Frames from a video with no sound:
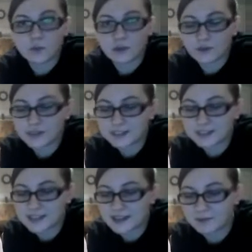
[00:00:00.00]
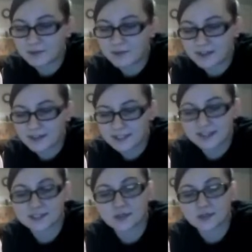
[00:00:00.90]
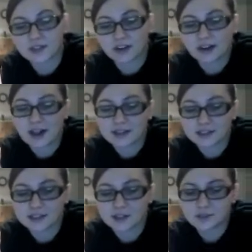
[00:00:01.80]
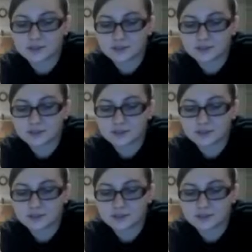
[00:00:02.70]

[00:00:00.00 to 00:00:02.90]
foot at a time for 5 seconds with your eyes closed.